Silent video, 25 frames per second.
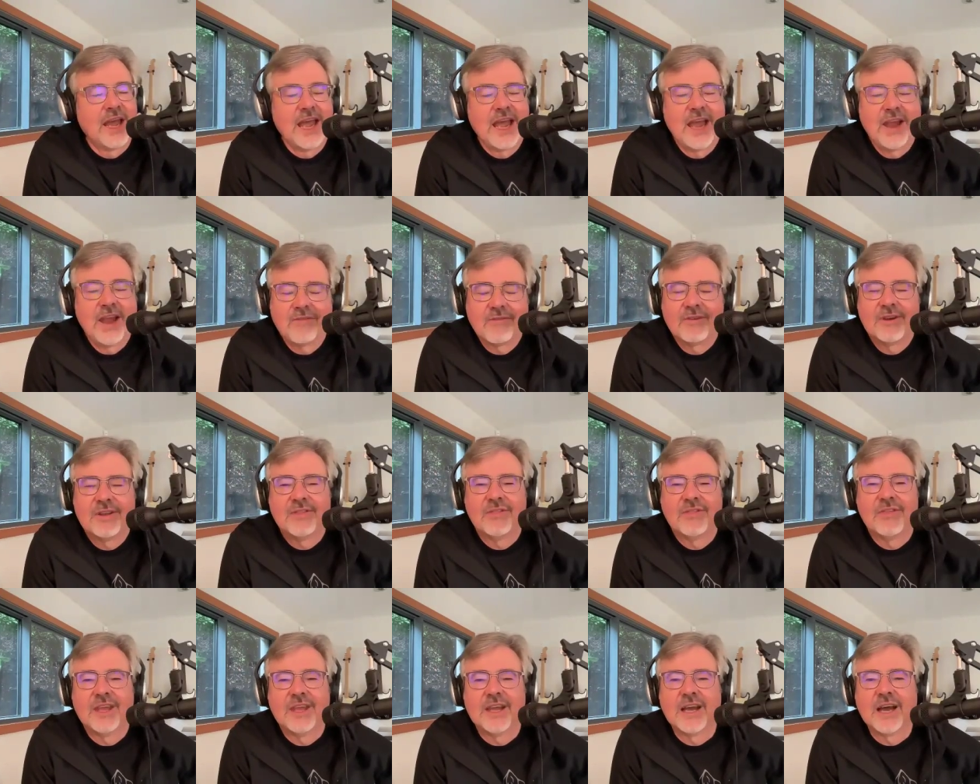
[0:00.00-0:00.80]

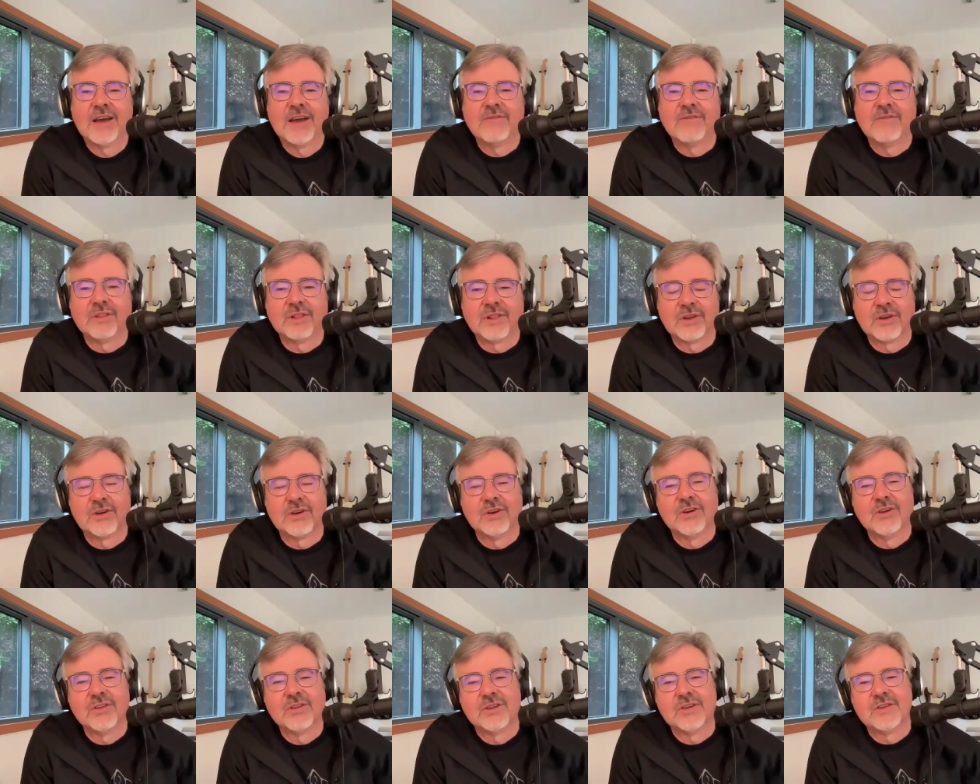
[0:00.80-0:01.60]
Everything I've
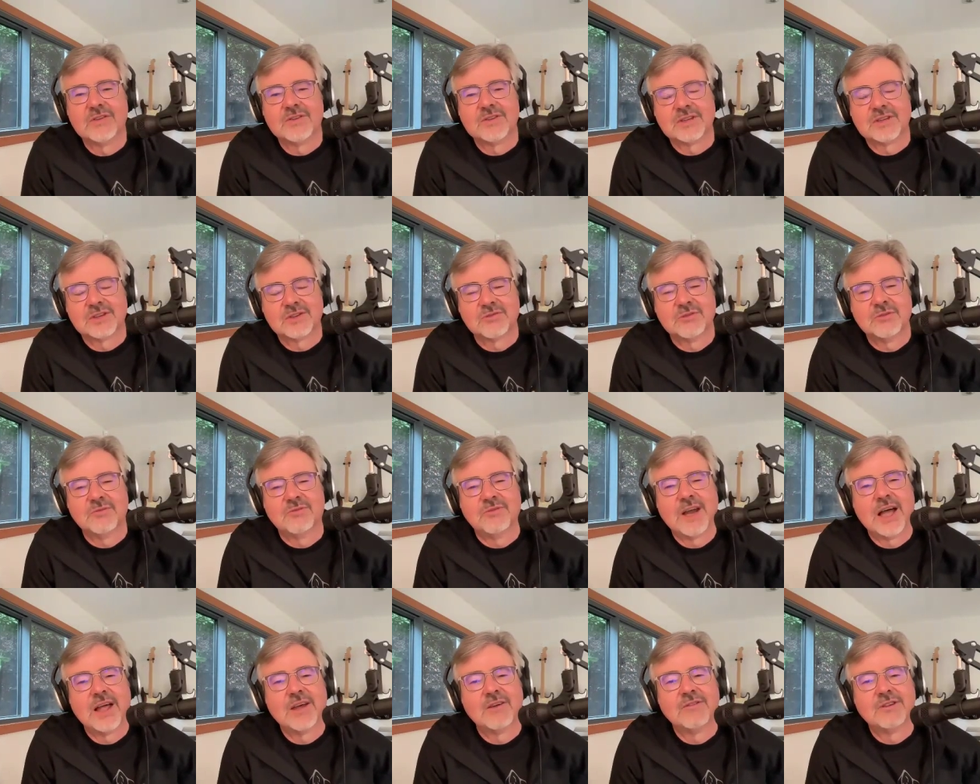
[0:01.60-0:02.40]
learned that is extreme
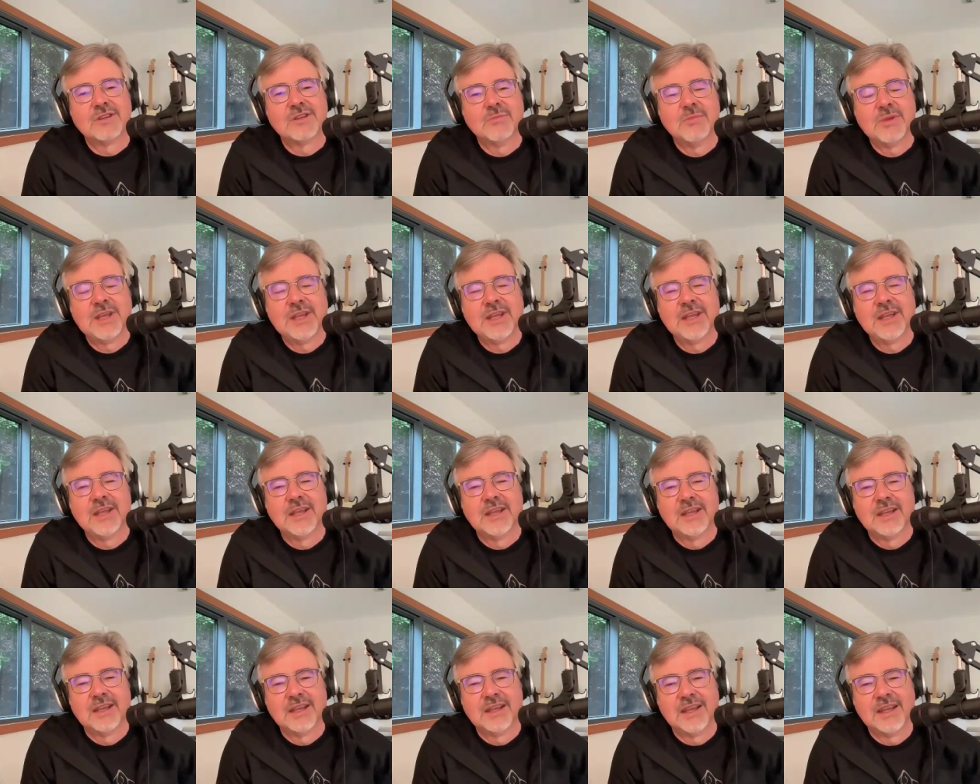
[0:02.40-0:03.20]
value to me
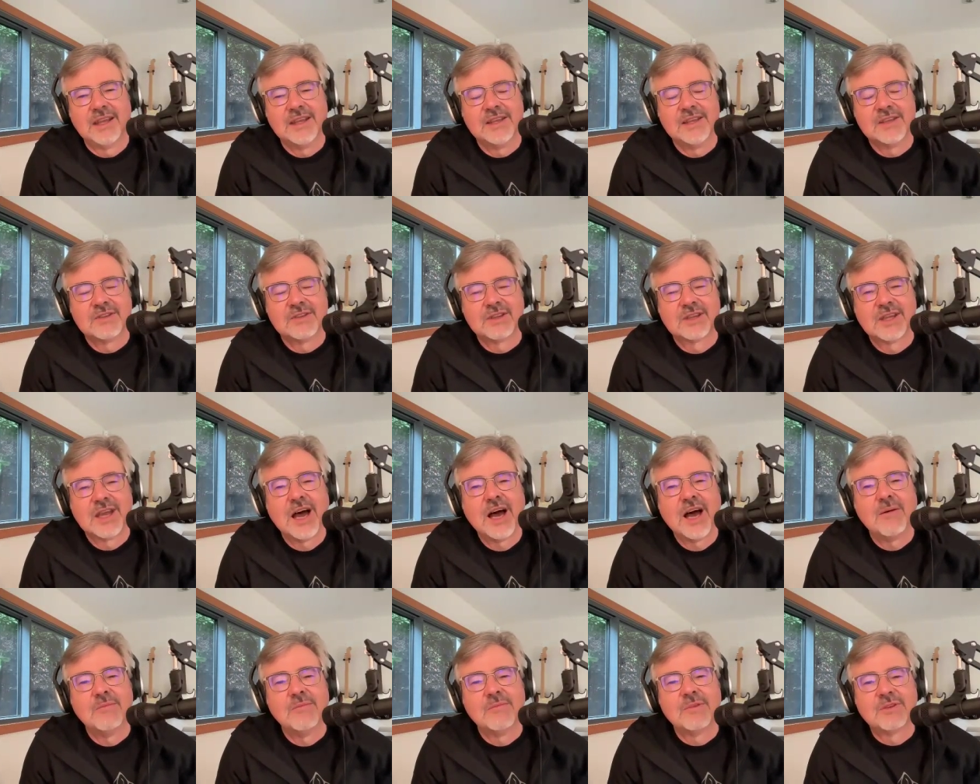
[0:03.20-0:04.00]

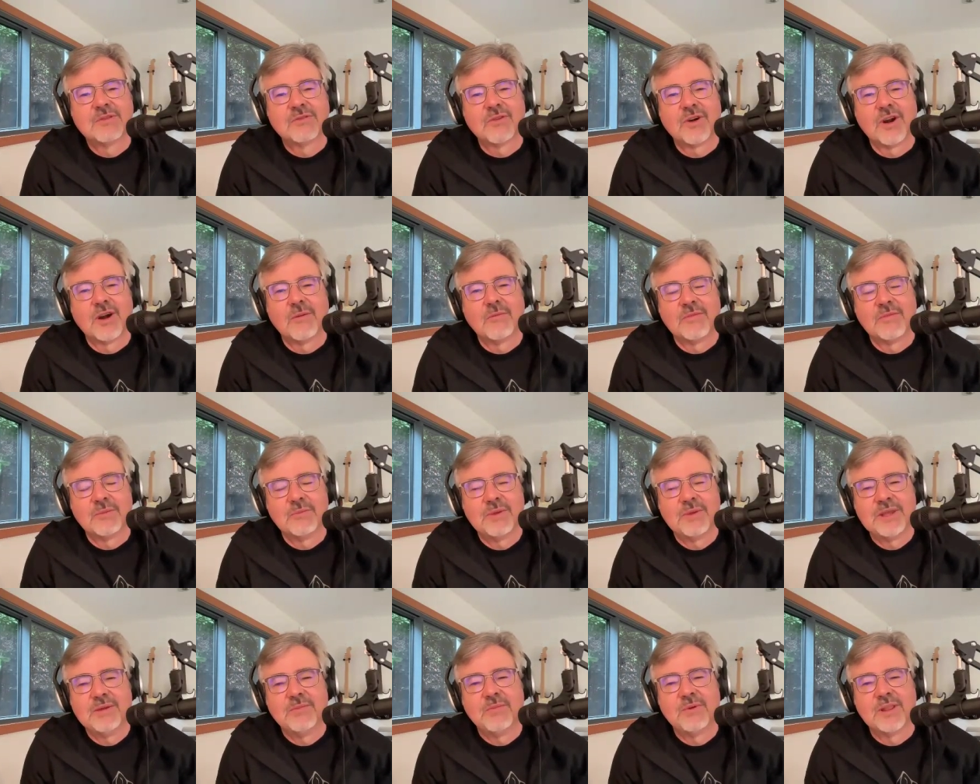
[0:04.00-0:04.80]
comes from the
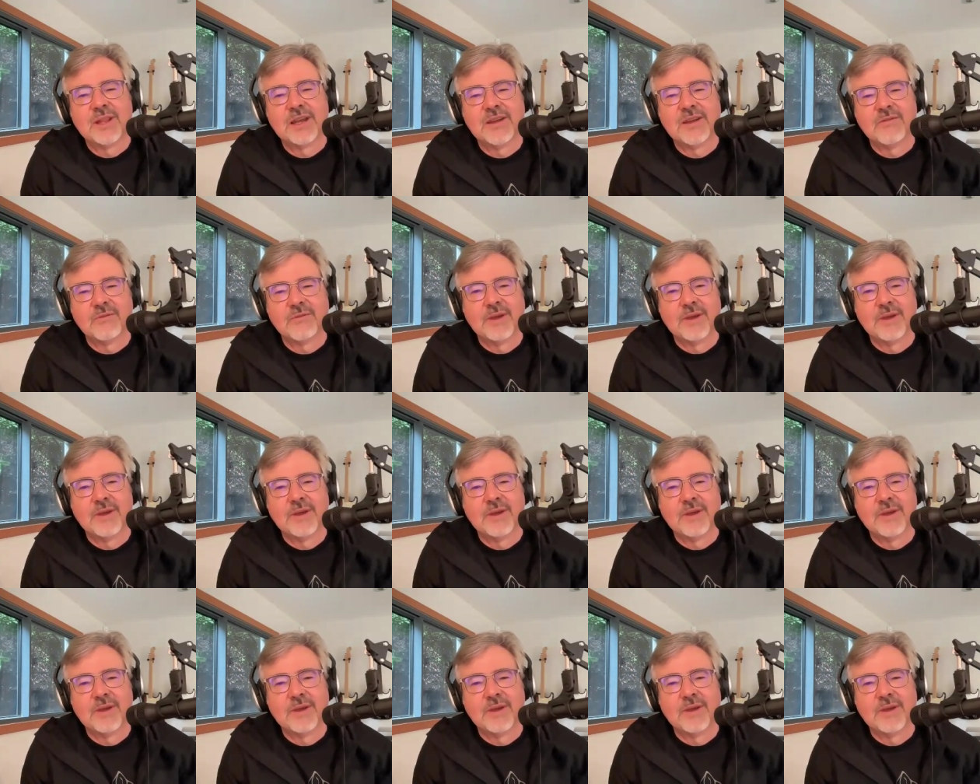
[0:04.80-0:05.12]
people I have